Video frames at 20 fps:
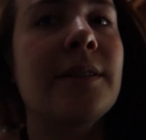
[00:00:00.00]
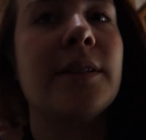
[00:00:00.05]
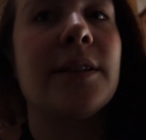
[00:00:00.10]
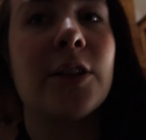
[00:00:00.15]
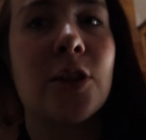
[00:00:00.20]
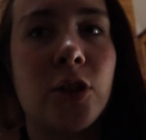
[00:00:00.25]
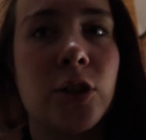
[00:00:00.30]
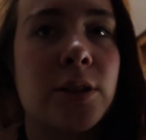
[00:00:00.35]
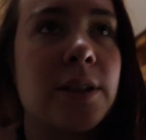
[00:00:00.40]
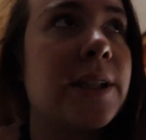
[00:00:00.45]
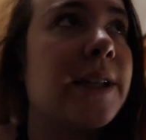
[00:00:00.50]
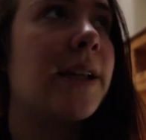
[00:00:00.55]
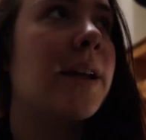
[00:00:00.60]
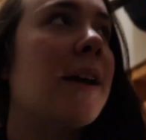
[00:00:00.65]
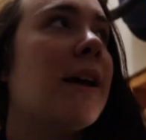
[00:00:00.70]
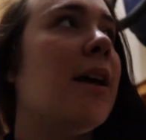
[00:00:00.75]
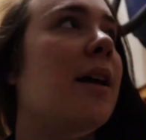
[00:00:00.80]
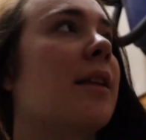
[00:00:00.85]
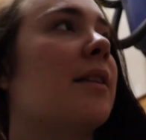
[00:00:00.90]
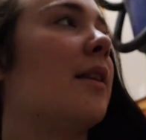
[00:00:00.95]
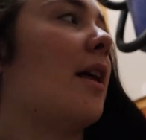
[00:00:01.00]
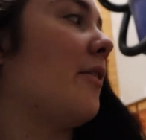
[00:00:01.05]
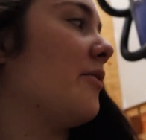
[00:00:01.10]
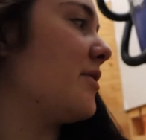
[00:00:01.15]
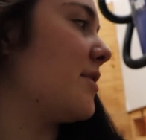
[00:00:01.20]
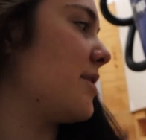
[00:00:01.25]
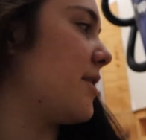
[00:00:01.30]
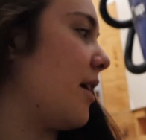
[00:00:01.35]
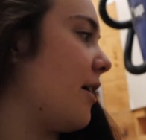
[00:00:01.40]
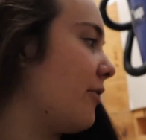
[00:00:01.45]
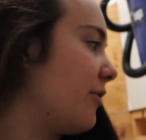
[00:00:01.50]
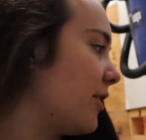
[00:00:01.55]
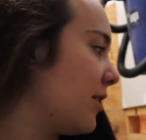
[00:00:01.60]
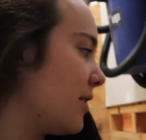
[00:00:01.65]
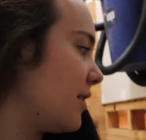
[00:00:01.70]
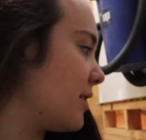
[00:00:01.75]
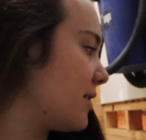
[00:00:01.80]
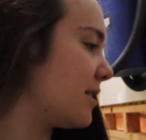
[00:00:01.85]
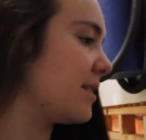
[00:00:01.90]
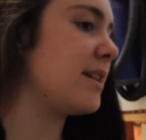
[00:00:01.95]
literally left stuff
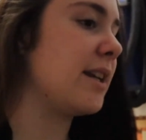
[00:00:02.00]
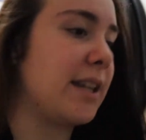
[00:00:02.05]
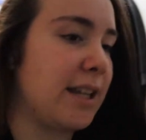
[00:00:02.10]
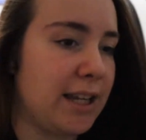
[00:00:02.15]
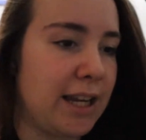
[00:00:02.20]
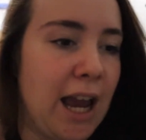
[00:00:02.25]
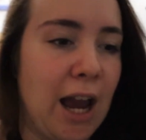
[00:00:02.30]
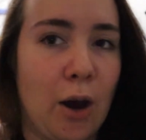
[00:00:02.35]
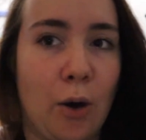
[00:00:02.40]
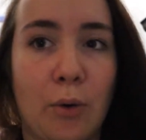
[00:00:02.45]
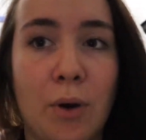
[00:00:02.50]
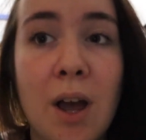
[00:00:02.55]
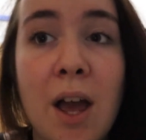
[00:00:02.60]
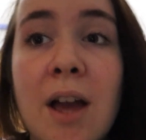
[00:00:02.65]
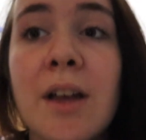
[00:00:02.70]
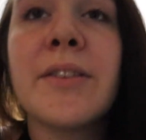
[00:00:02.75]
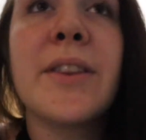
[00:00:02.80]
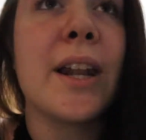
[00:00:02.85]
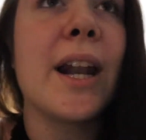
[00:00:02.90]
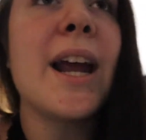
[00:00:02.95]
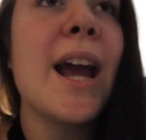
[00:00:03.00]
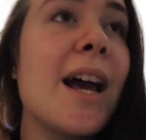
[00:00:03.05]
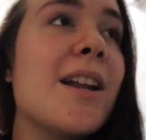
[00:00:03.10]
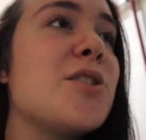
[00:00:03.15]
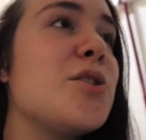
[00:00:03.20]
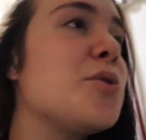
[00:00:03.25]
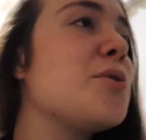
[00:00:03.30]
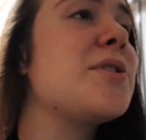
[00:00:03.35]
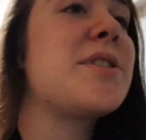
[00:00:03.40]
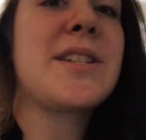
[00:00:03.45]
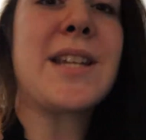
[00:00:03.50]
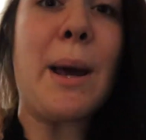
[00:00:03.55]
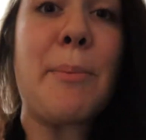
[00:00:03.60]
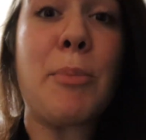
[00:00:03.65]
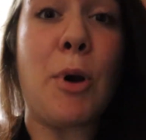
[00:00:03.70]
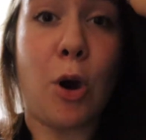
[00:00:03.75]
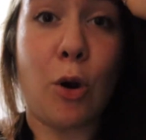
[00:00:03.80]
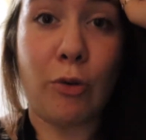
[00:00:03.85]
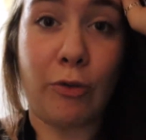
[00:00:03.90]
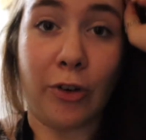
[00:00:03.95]
sticking out that I had to
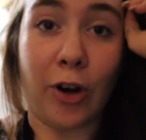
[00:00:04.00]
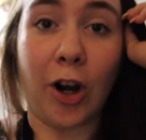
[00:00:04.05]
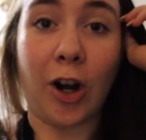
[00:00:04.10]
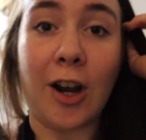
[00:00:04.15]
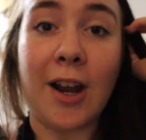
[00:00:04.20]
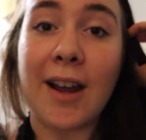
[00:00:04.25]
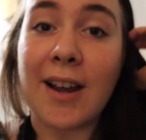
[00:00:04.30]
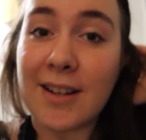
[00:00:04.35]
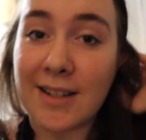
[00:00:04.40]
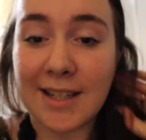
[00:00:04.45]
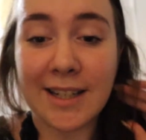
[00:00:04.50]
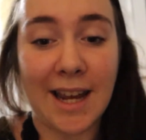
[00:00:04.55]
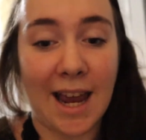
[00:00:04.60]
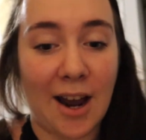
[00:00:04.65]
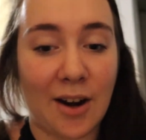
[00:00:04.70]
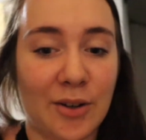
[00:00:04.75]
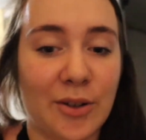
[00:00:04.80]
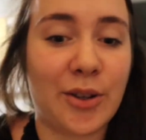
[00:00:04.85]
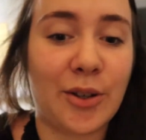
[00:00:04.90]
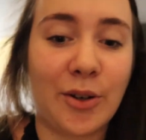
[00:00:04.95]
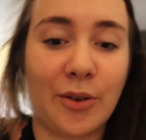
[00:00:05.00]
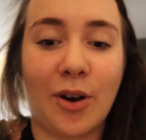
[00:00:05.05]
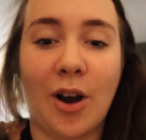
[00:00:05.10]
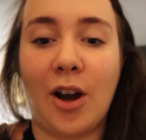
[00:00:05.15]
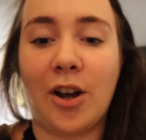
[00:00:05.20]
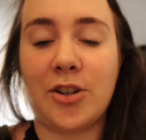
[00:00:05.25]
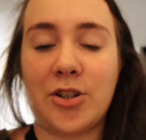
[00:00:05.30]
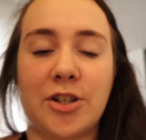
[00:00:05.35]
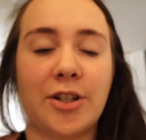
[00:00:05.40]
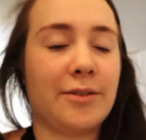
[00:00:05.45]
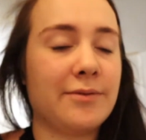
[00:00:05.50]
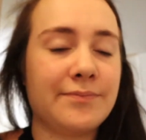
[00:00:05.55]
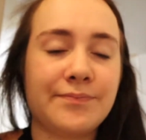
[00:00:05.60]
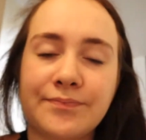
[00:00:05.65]
step over to get out of the garage.